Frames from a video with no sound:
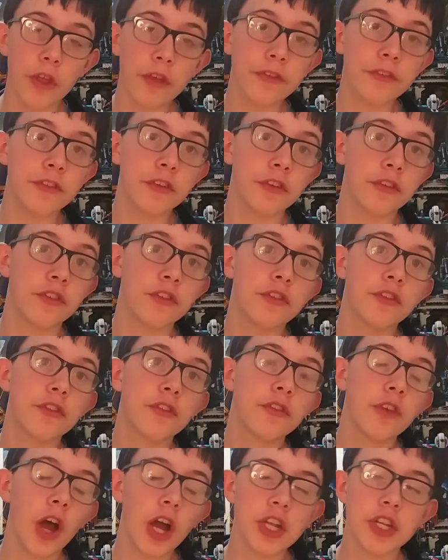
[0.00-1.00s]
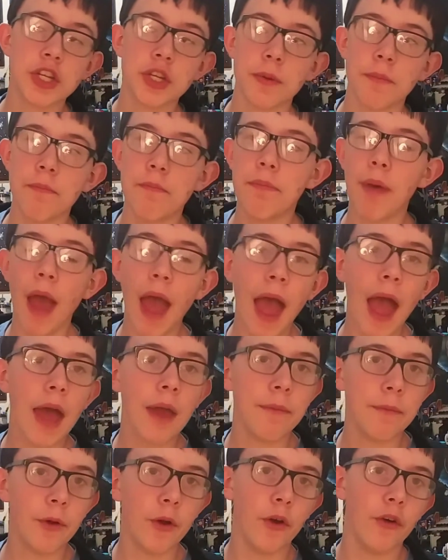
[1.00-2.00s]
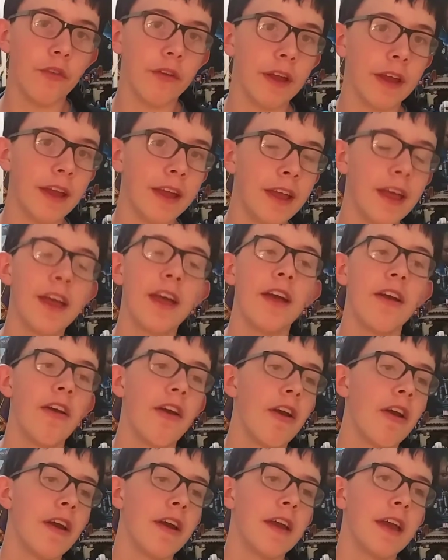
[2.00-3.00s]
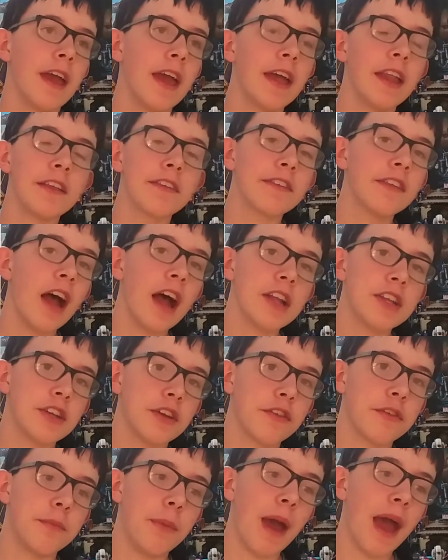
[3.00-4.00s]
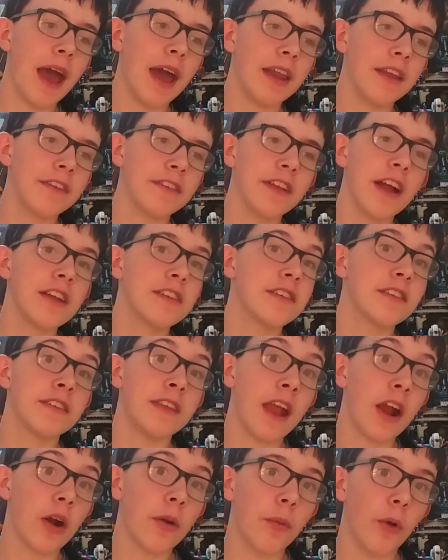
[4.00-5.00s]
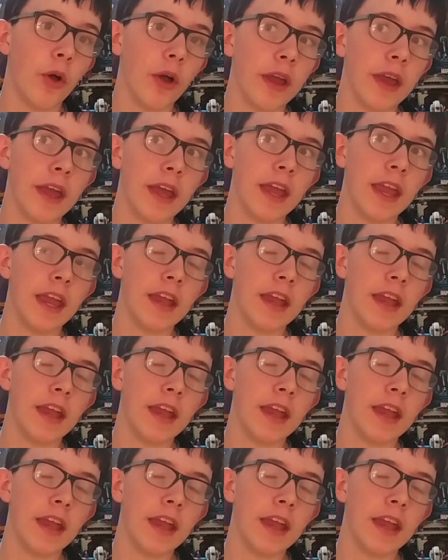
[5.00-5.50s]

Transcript: This is such a bad movie. And it's not just bad. It's not just terrible.